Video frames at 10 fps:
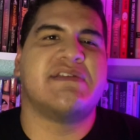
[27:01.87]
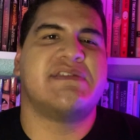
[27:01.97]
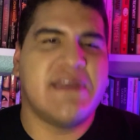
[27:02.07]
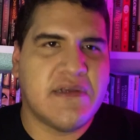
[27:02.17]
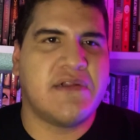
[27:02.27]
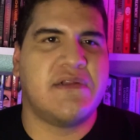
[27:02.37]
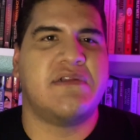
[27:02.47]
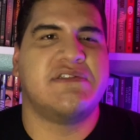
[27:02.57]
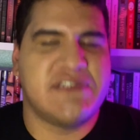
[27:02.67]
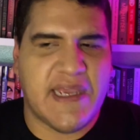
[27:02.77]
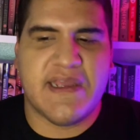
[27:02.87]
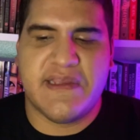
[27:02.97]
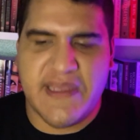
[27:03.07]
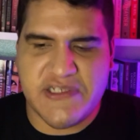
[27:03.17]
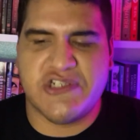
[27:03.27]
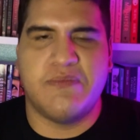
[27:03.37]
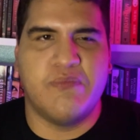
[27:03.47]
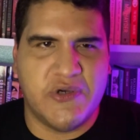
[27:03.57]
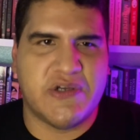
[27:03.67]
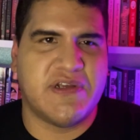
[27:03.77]
a single Jack
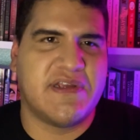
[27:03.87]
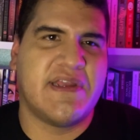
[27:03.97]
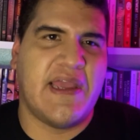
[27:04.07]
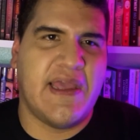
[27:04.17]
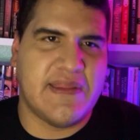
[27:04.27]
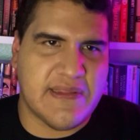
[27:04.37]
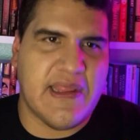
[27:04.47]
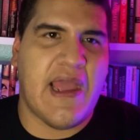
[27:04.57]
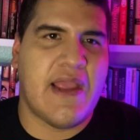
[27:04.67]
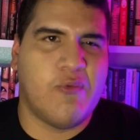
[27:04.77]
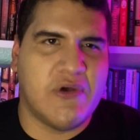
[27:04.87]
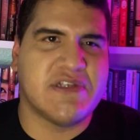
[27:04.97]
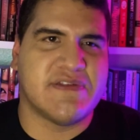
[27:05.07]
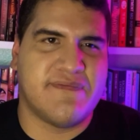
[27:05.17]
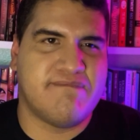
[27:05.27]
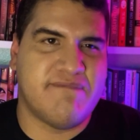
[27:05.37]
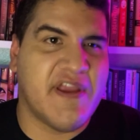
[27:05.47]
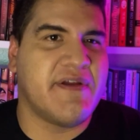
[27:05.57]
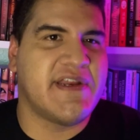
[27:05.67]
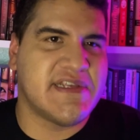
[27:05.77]
Ketchum book, and I was
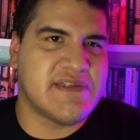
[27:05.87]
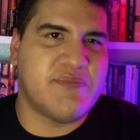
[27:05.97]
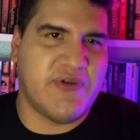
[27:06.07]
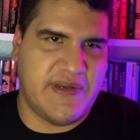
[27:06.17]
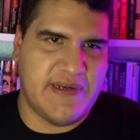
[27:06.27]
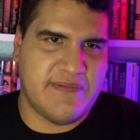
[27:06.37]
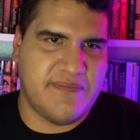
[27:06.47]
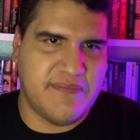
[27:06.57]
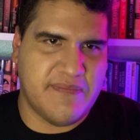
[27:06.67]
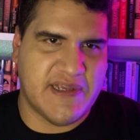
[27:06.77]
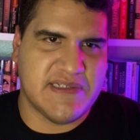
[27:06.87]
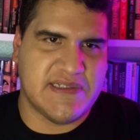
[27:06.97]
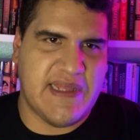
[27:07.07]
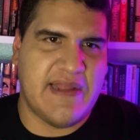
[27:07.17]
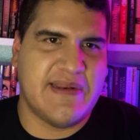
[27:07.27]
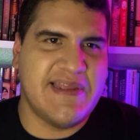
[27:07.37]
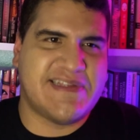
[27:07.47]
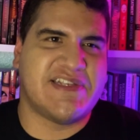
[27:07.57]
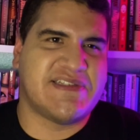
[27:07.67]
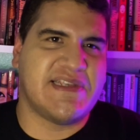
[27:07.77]
very disappointed because of
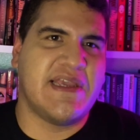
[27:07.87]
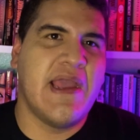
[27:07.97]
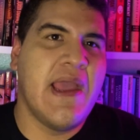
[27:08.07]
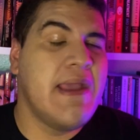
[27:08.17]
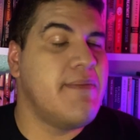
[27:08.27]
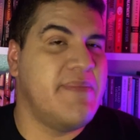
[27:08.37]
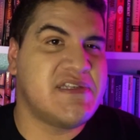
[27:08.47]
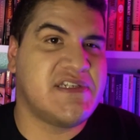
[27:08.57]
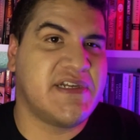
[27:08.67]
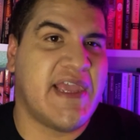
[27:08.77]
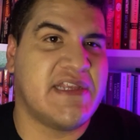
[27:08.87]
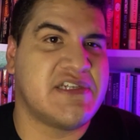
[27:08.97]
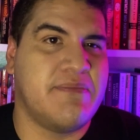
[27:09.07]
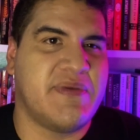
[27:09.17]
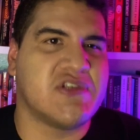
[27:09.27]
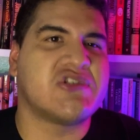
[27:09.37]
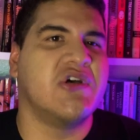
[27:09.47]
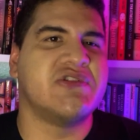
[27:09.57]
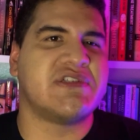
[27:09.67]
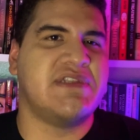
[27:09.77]
that, to see Mr. Ketchum be
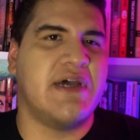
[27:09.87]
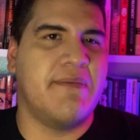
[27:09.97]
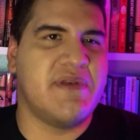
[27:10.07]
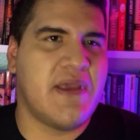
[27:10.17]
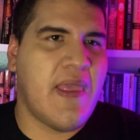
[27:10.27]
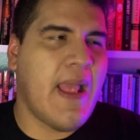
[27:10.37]
so snubbed